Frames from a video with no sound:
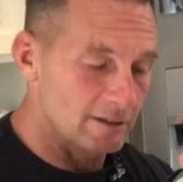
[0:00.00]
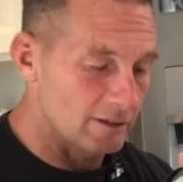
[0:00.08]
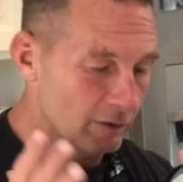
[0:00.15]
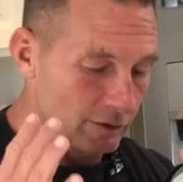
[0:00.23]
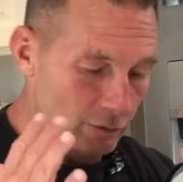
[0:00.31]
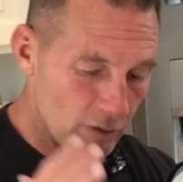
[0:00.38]

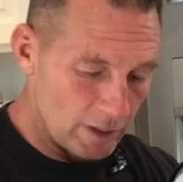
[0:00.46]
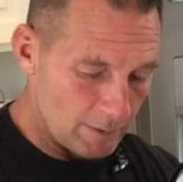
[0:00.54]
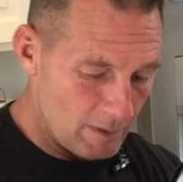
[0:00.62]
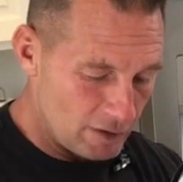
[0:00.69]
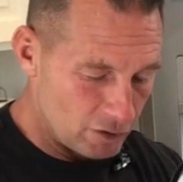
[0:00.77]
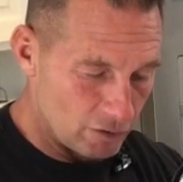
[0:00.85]
that you want to
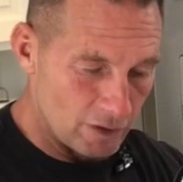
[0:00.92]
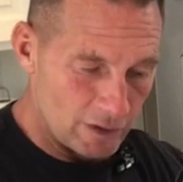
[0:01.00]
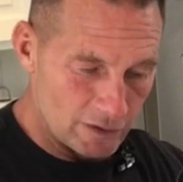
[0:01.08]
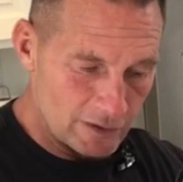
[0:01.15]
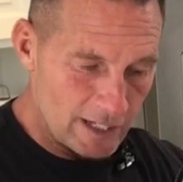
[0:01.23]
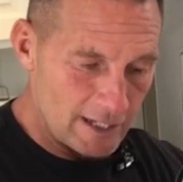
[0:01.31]
make sure that
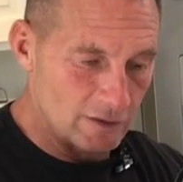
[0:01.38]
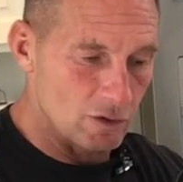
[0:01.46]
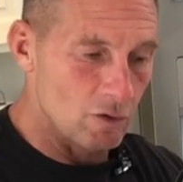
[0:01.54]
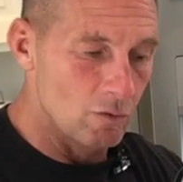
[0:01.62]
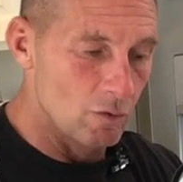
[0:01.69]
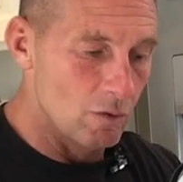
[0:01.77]
it stays
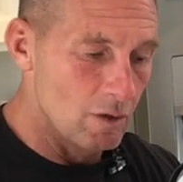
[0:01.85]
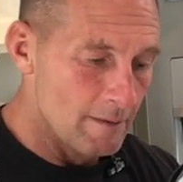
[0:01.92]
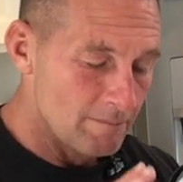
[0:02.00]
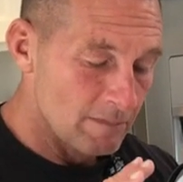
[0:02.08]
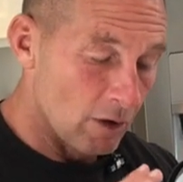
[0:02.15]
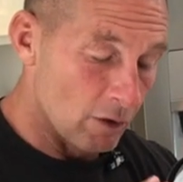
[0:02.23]
cool
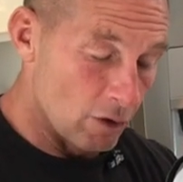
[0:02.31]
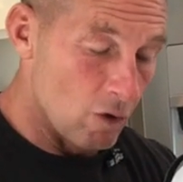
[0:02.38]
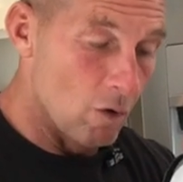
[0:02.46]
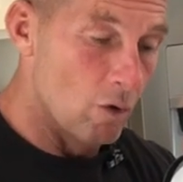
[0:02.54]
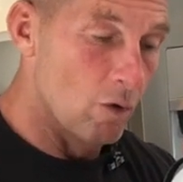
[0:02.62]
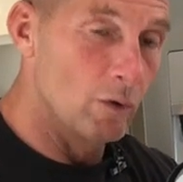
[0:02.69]
or
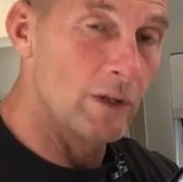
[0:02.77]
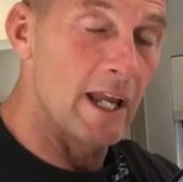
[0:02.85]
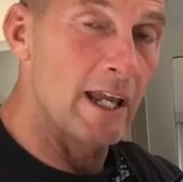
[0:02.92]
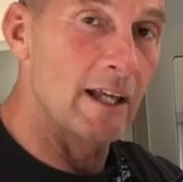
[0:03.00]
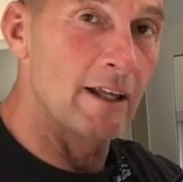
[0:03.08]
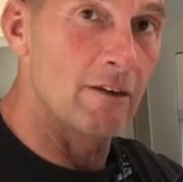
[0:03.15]
cold
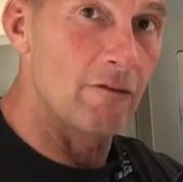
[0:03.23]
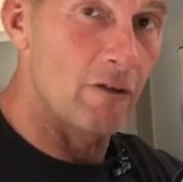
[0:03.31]
and